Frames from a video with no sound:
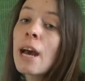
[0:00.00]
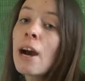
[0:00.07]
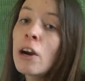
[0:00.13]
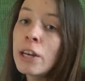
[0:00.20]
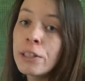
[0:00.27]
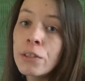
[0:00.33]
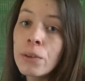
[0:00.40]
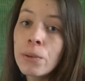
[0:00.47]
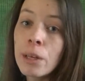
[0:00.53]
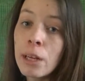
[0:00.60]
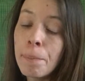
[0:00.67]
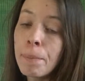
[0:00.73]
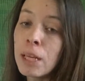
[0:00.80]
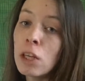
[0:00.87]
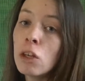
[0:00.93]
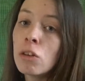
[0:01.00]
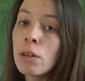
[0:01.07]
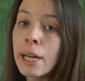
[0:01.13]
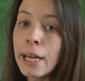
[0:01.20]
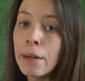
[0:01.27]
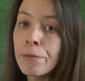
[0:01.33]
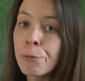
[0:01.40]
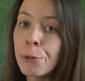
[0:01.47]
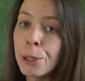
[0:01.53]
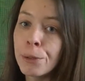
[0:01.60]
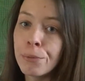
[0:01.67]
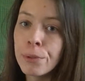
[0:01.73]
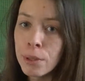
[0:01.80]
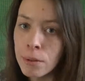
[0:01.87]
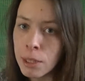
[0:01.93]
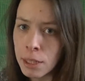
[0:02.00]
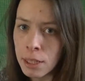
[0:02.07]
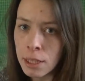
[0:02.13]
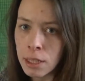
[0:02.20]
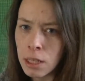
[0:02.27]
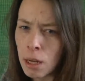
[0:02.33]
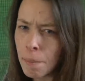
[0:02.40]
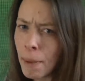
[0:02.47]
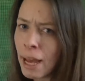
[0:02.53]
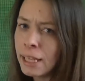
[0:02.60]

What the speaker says: also going to be great for a root system.